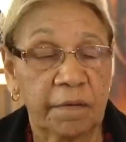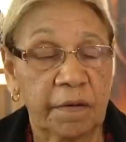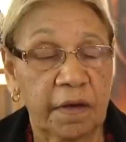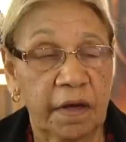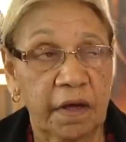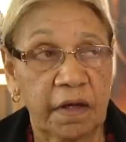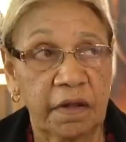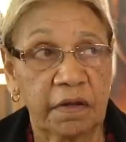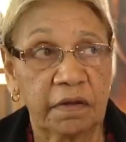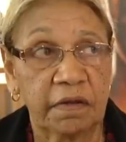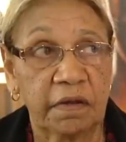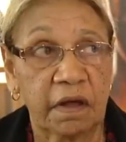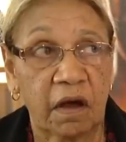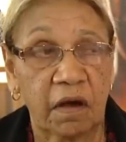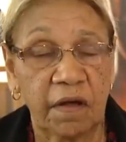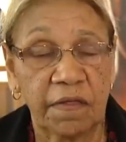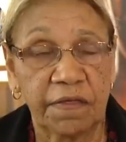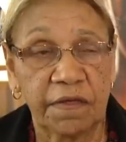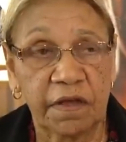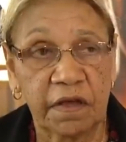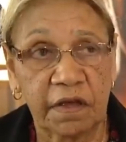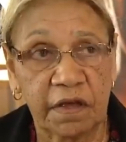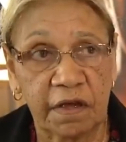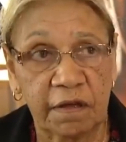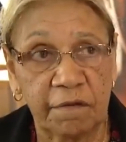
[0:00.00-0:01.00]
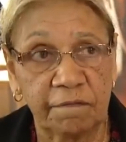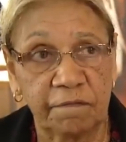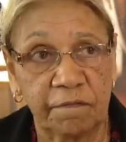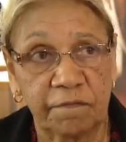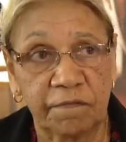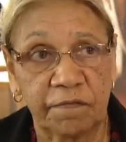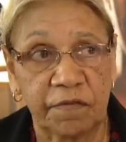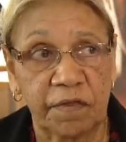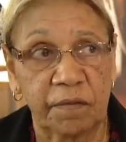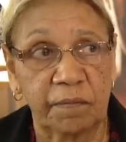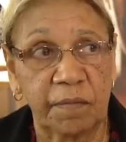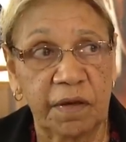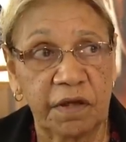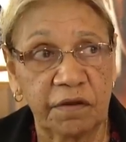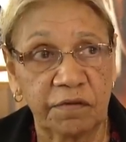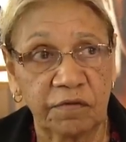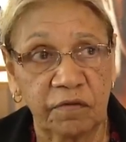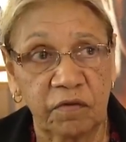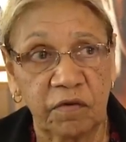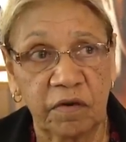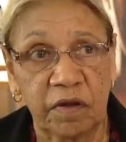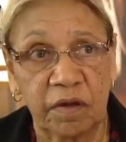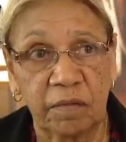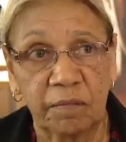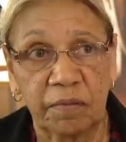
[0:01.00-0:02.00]
And I think if the
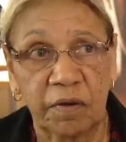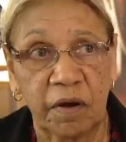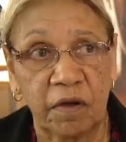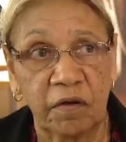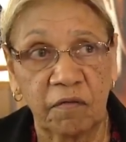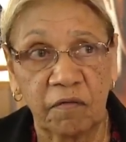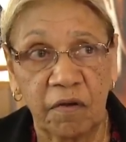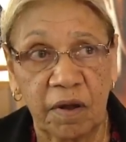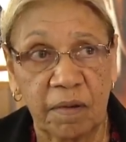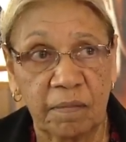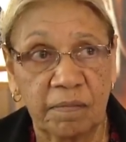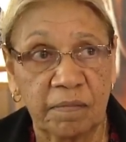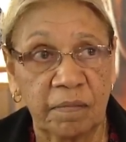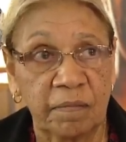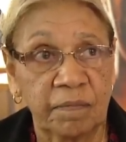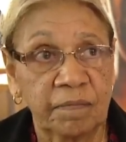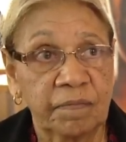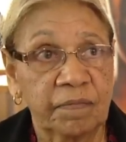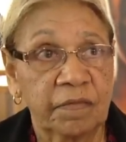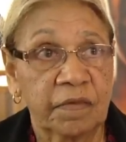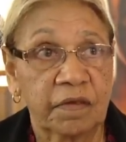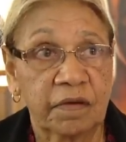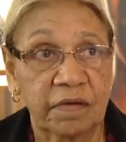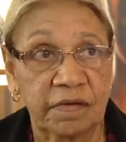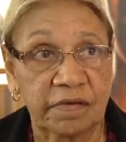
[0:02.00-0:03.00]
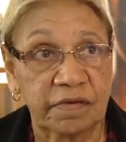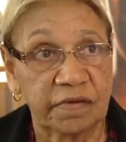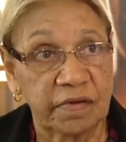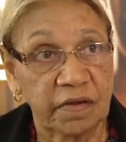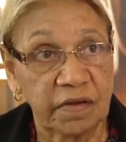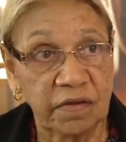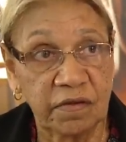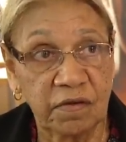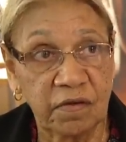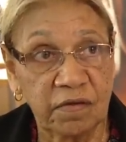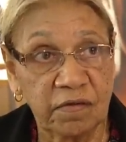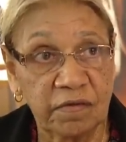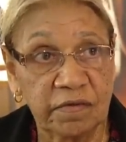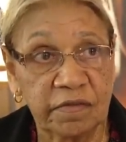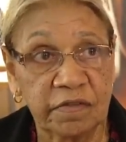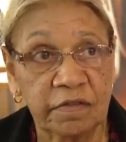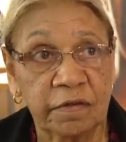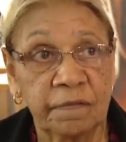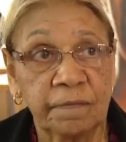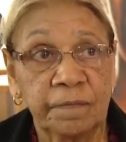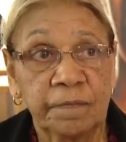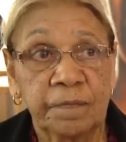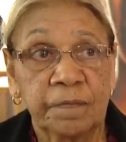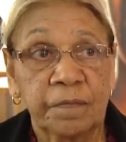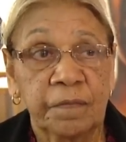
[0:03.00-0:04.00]
mentoring program continues
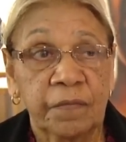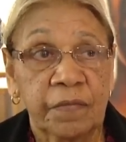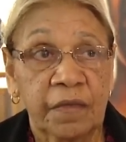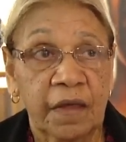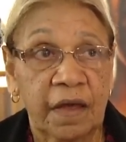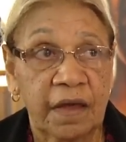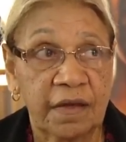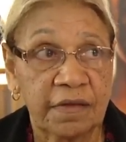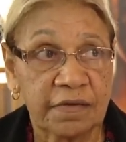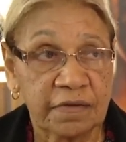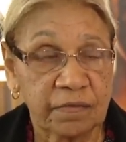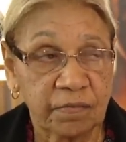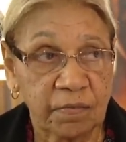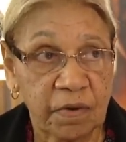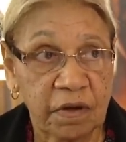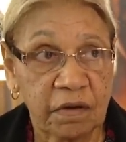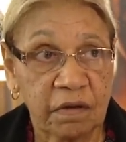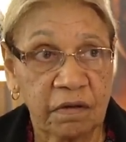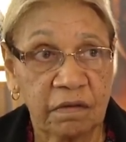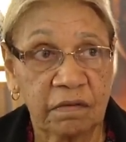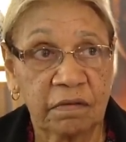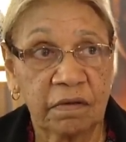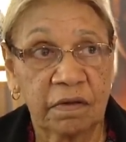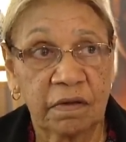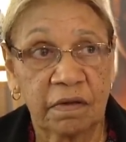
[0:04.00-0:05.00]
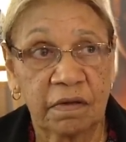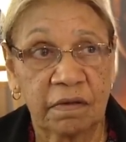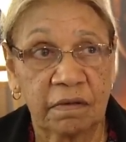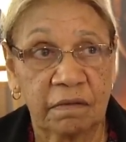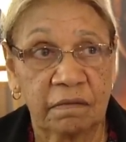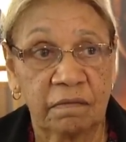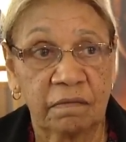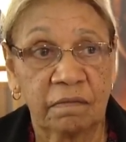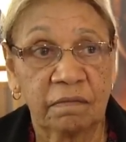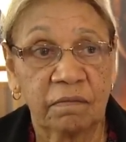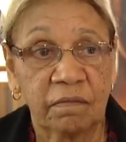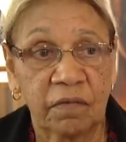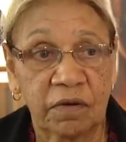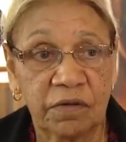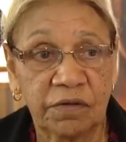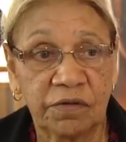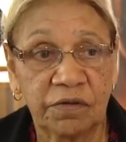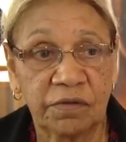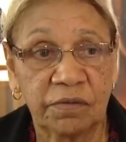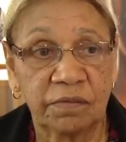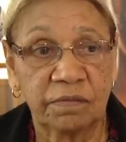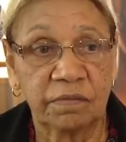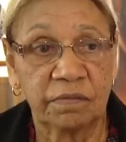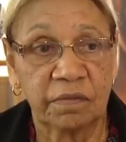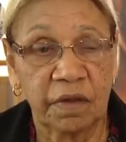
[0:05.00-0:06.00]
as well, and what
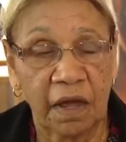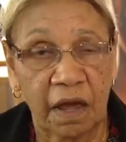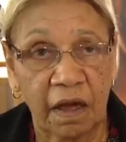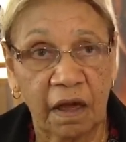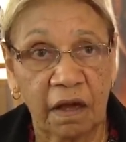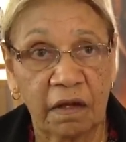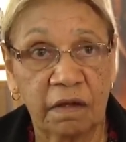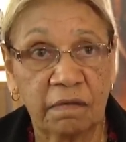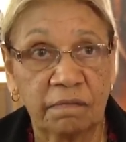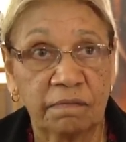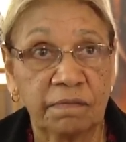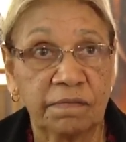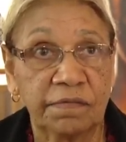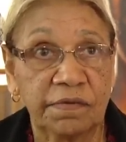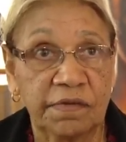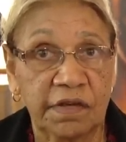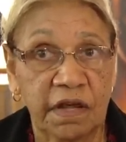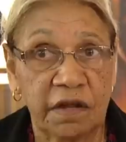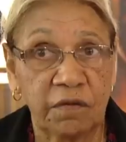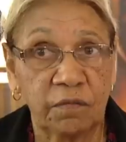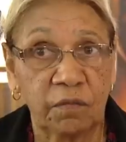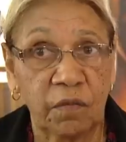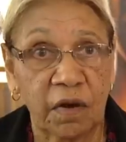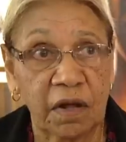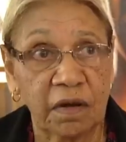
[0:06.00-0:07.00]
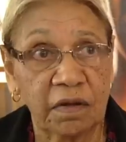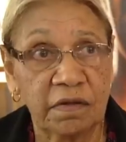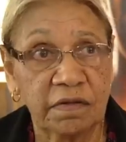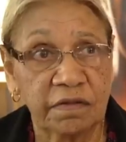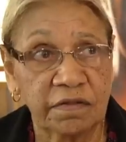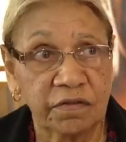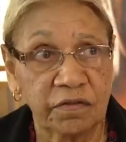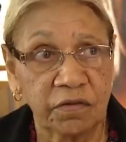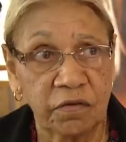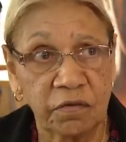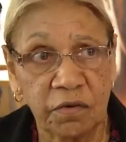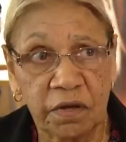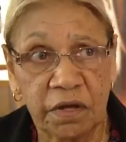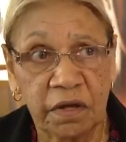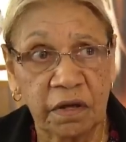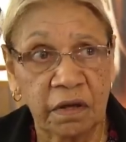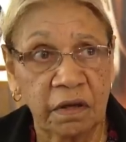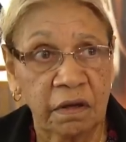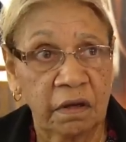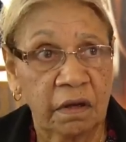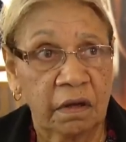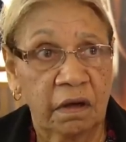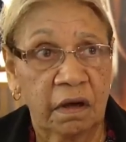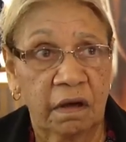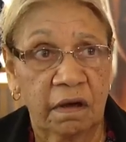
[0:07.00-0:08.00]
GenOne is doing,
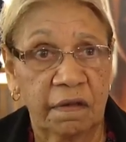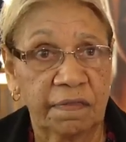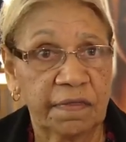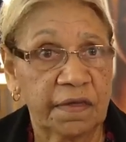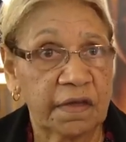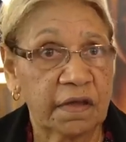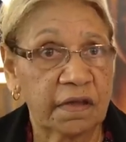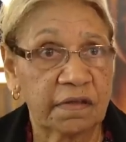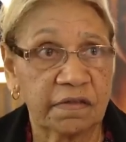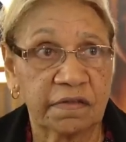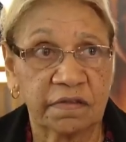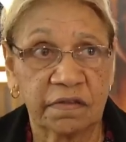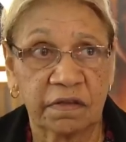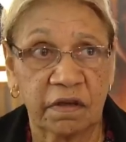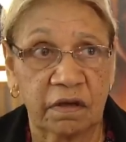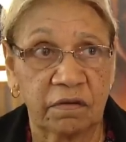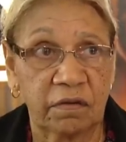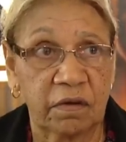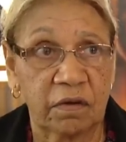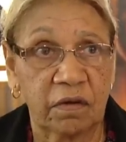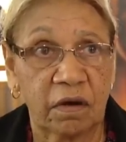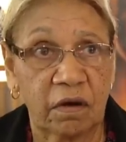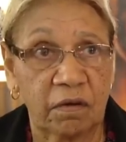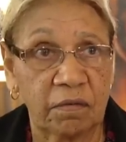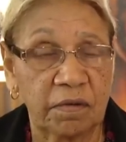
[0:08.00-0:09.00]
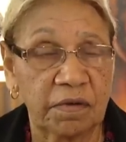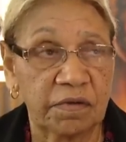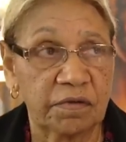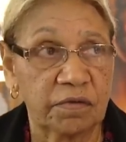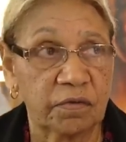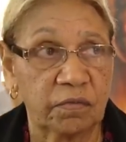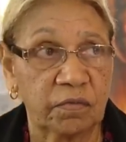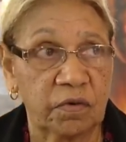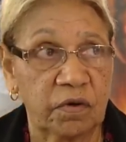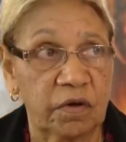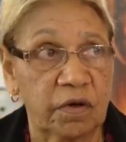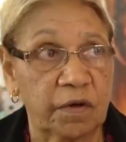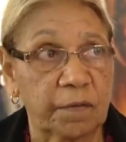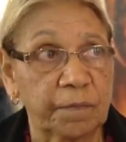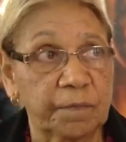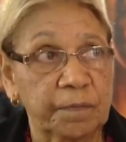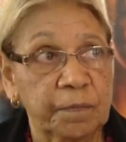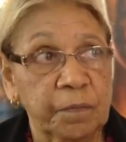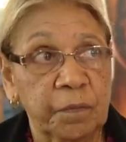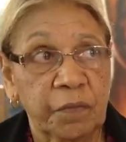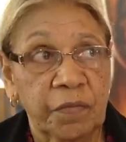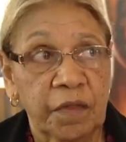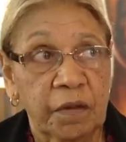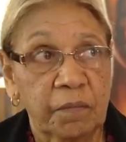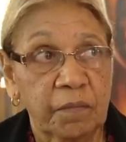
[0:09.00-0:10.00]
I think it's going to work.
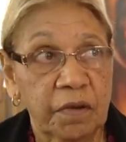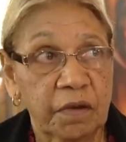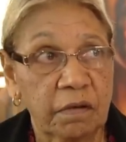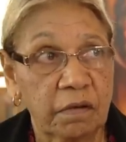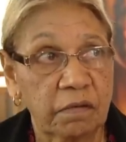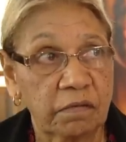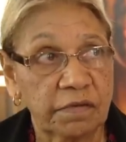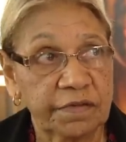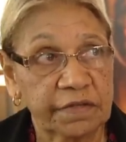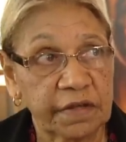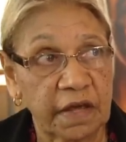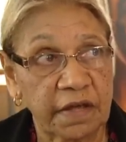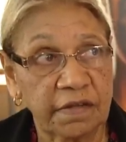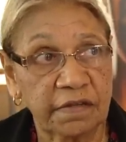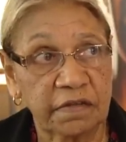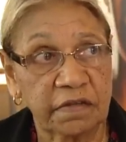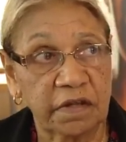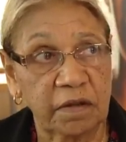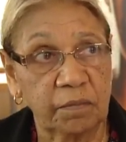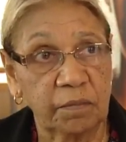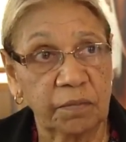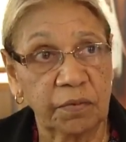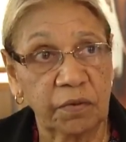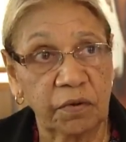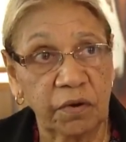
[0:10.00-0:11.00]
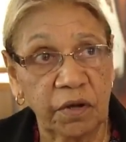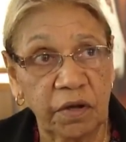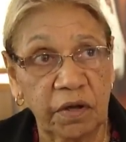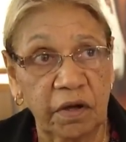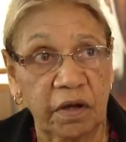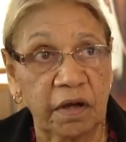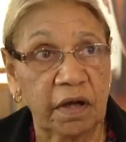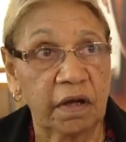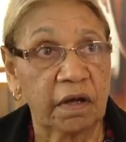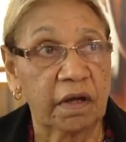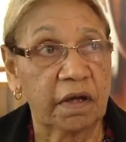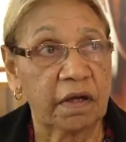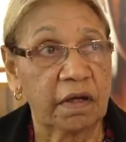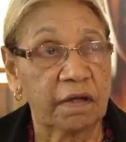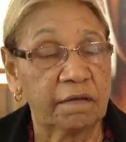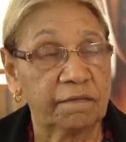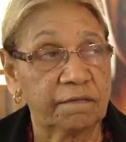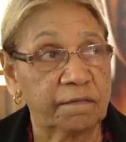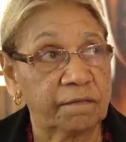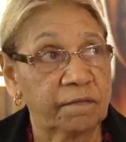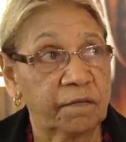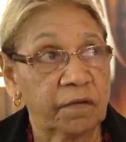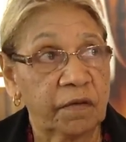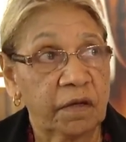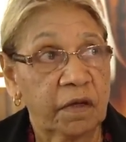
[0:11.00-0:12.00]
Because as an employer, if
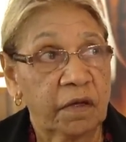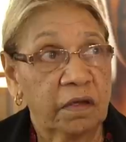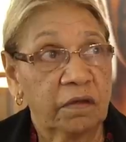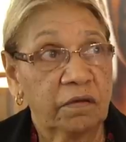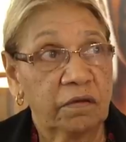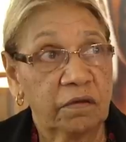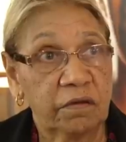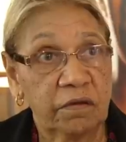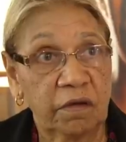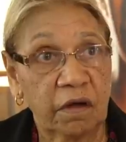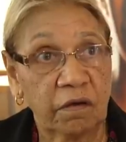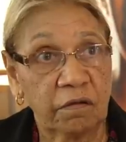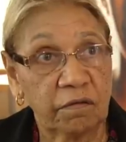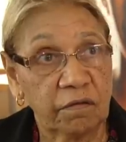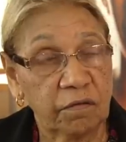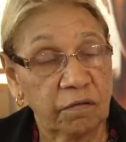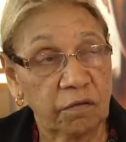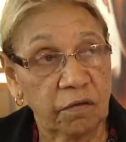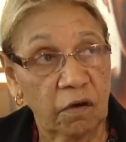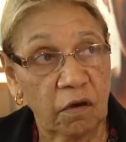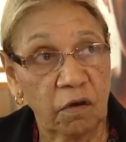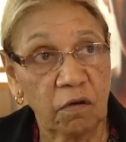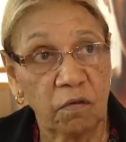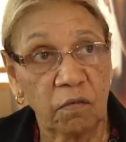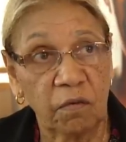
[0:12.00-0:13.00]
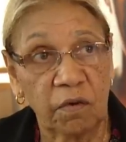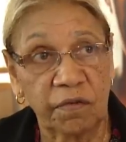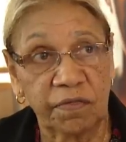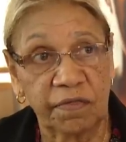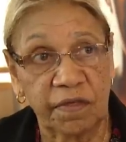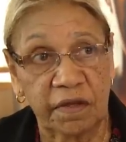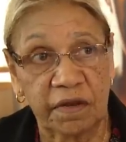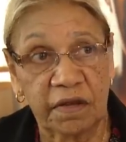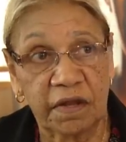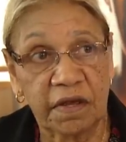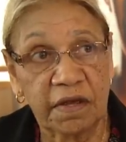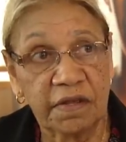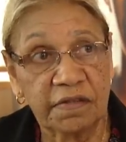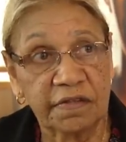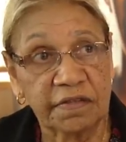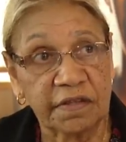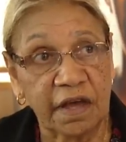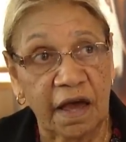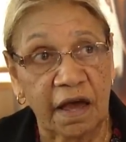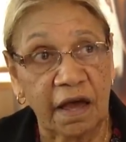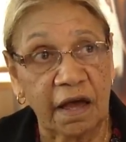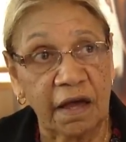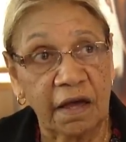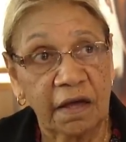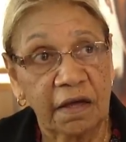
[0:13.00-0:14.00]
you don't know what their needs
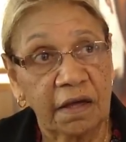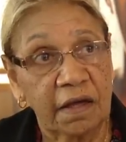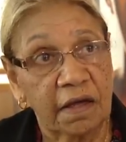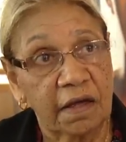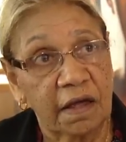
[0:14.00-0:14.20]
are,